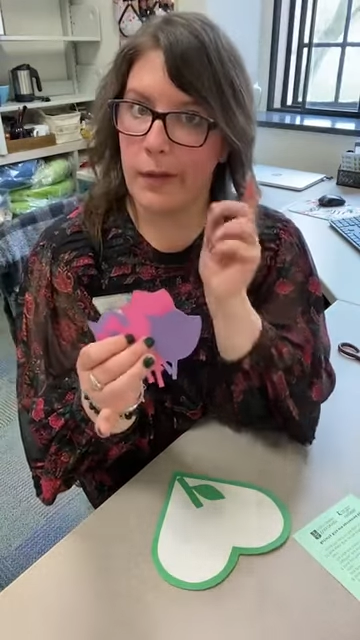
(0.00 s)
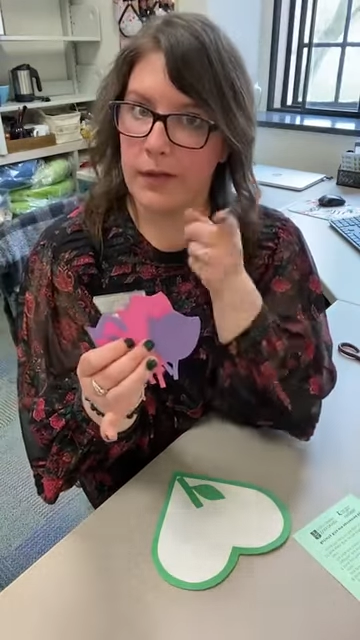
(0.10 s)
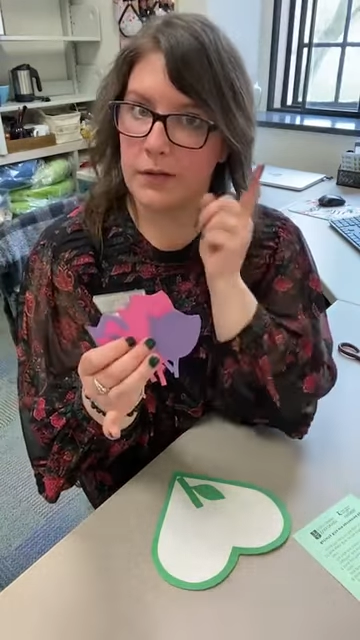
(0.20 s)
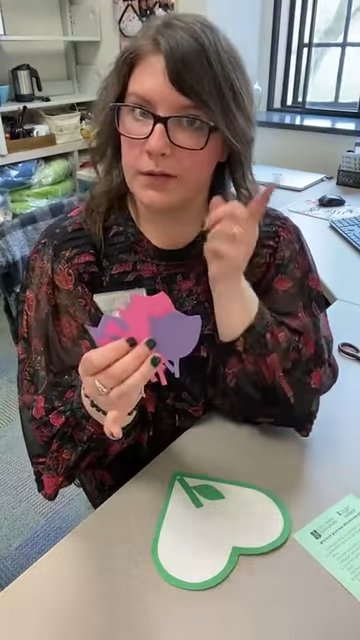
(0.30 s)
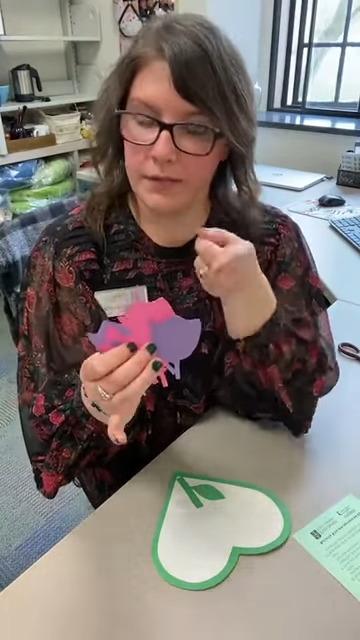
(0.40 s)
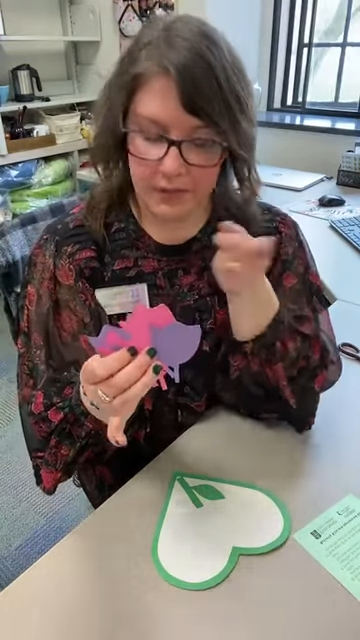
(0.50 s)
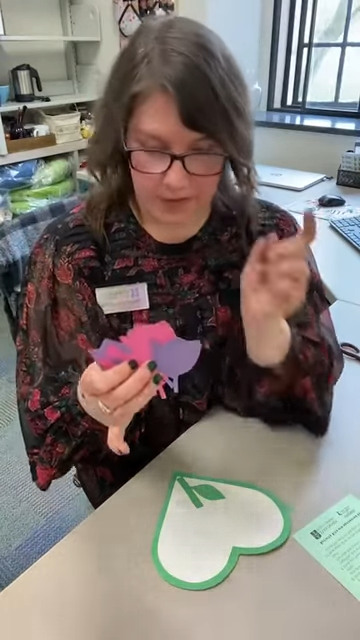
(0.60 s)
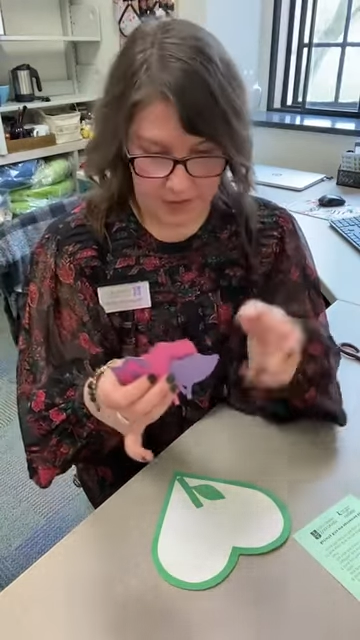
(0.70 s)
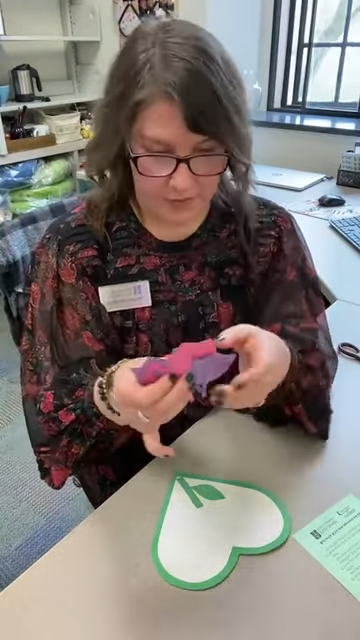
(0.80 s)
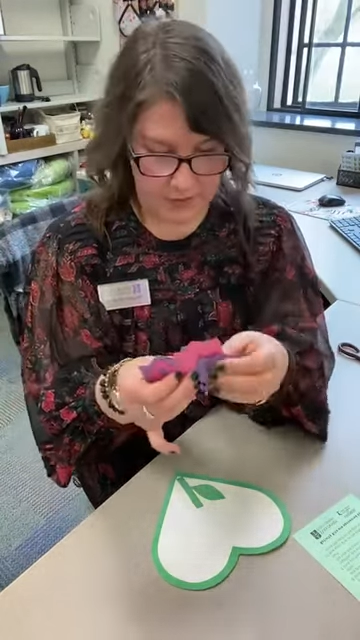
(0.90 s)
petals
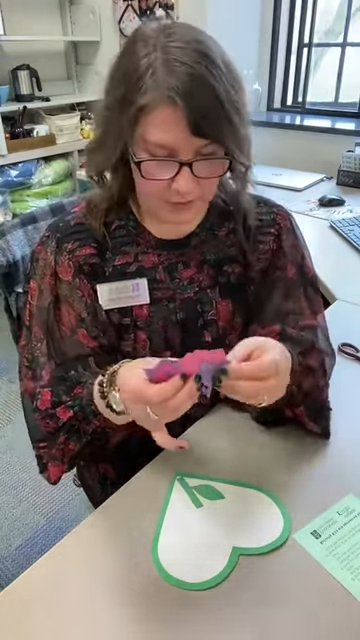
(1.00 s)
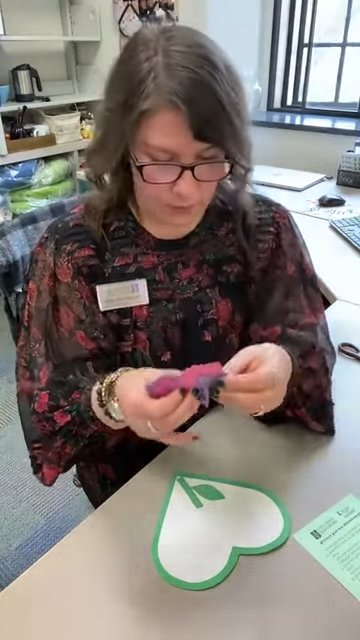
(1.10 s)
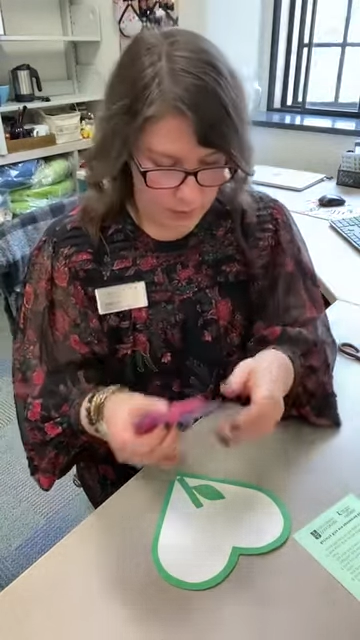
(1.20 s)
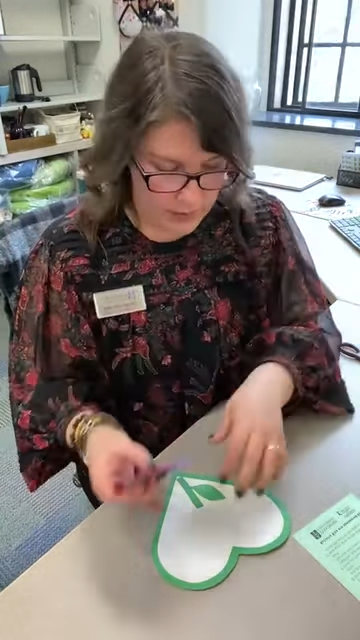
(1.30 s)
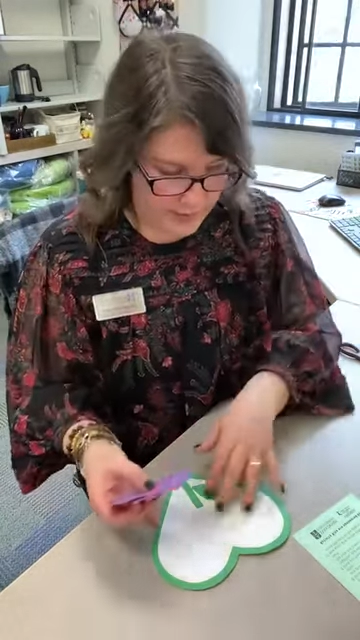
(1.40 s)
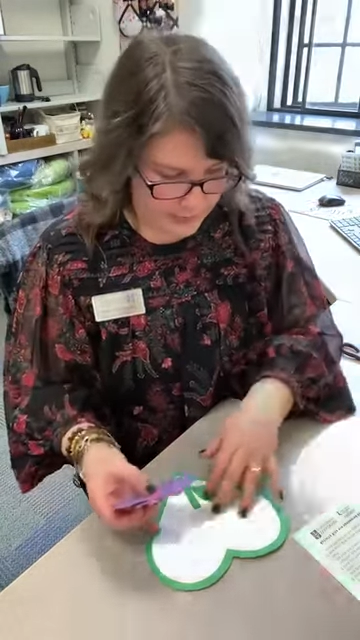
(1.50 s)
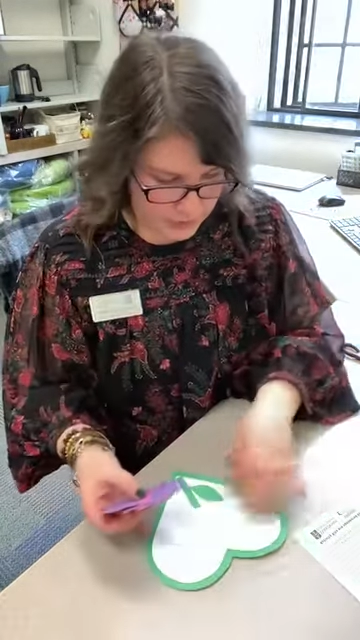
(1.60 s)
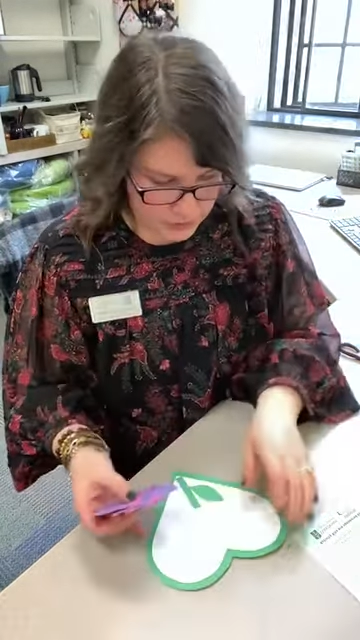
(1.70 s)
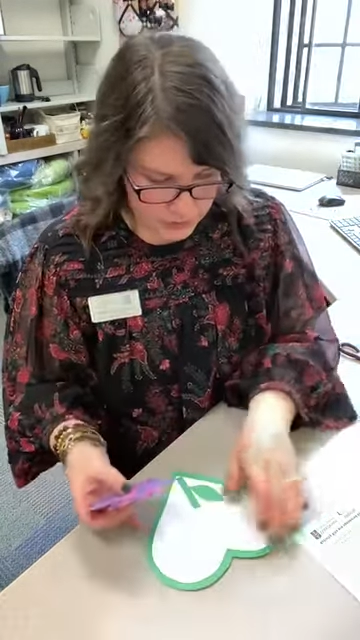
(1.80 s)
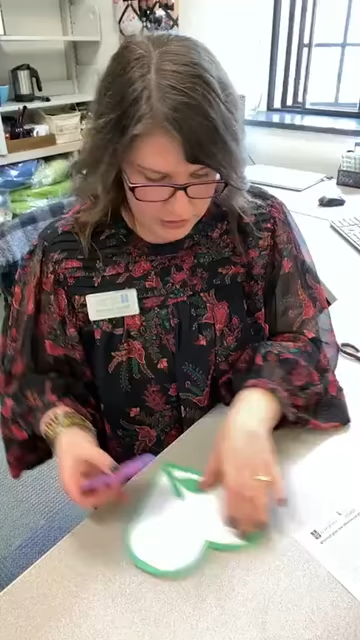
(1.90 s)
here, so
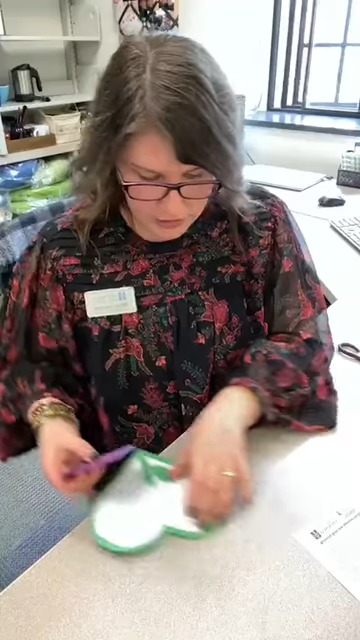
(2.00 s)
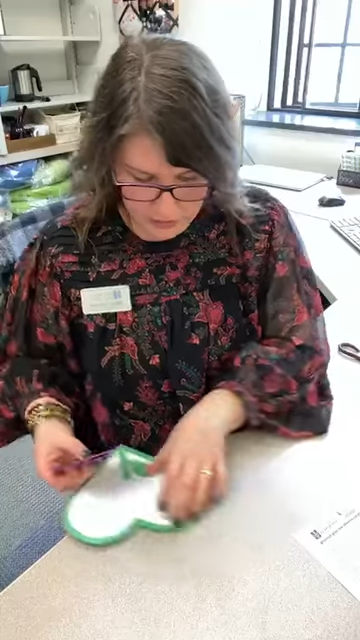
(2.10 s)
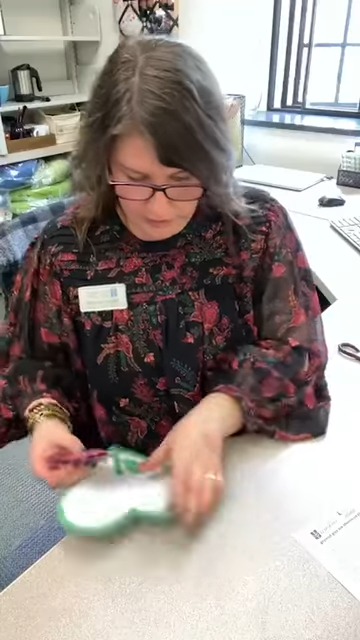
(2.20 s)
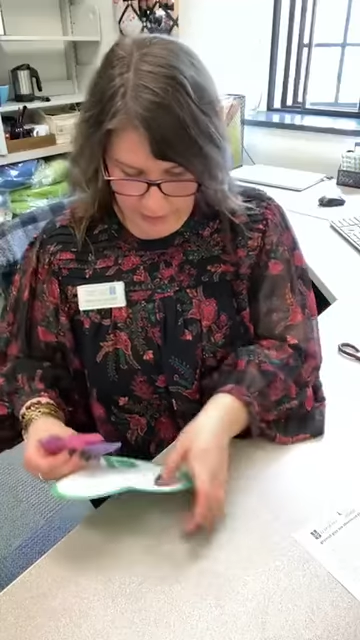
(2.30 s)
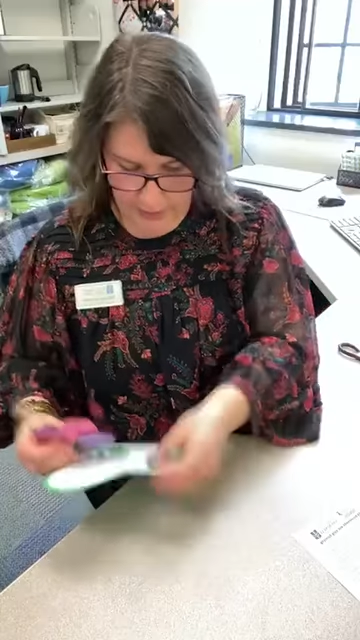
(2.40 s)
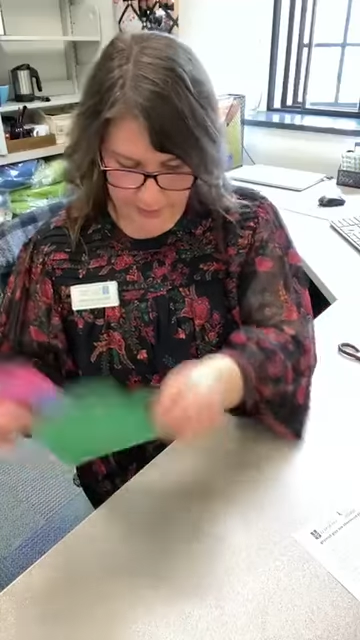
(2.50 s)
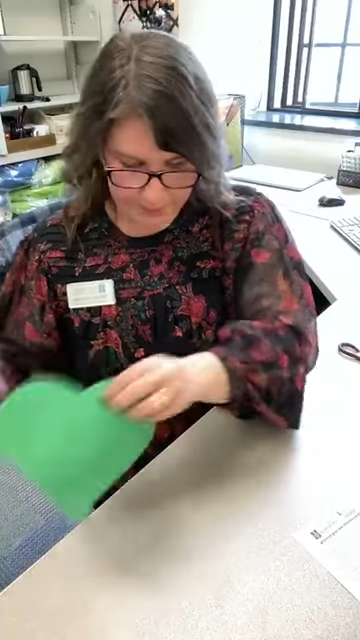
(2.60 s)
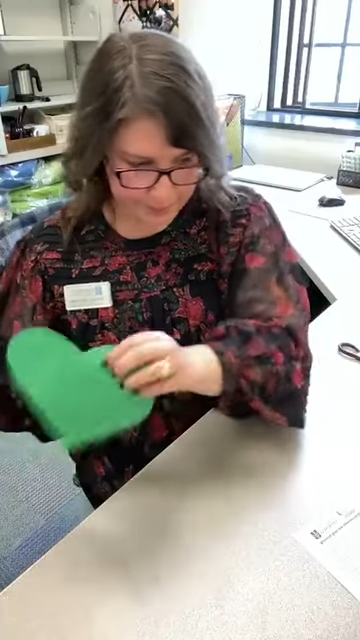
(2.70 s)
watch. Okay.